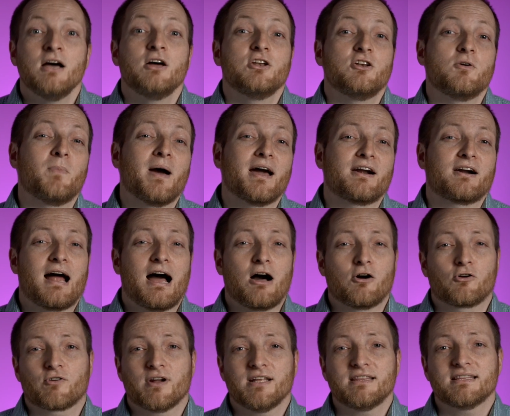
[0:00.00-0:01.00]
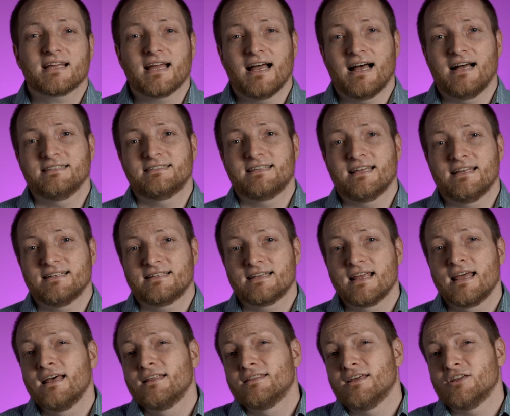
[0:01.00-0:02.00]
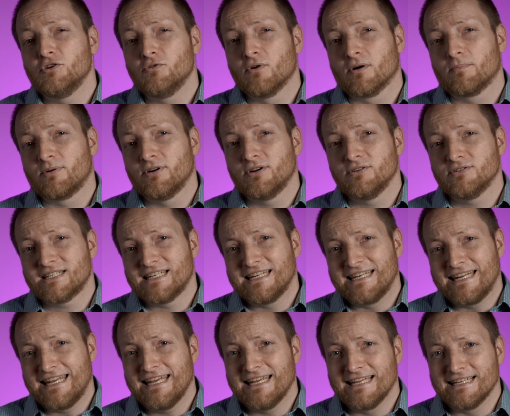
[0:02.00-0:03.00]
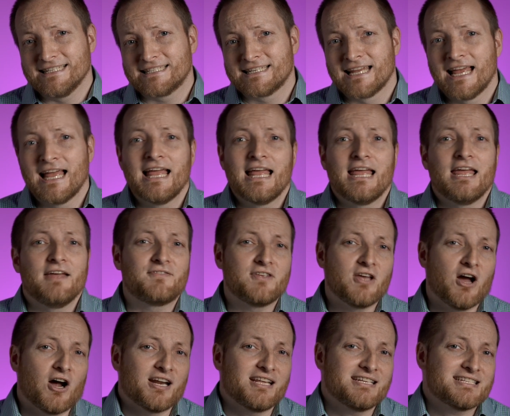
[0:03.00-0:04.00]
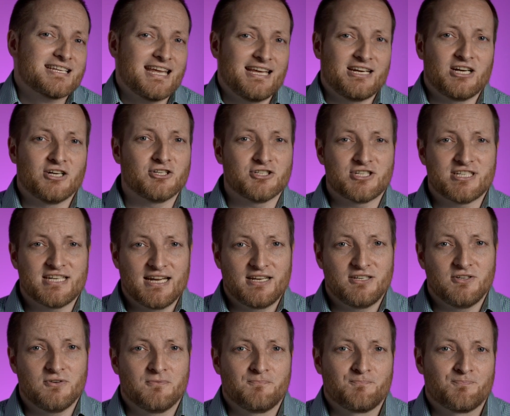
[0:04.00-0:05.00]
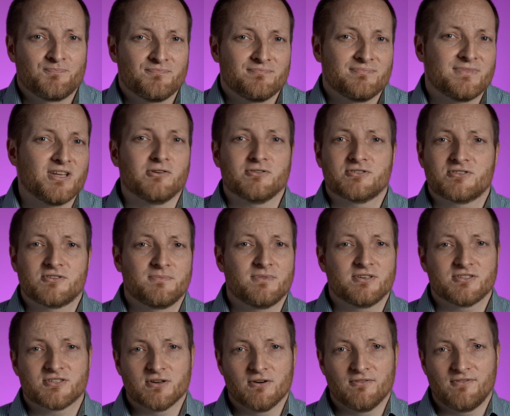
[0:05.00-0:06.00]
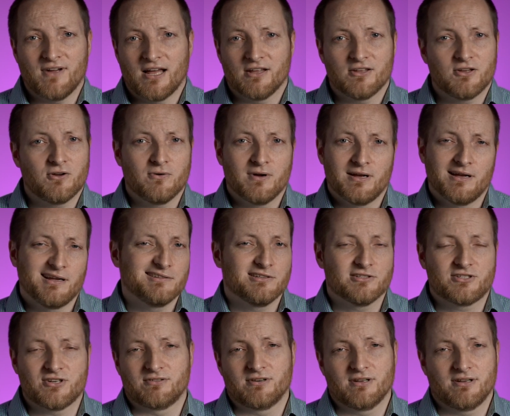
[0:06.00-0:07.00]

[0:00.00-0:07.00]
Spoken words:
No matter how great the content that you are producing is, if the audience can't understand you, they'll assume there's no value and they'll turn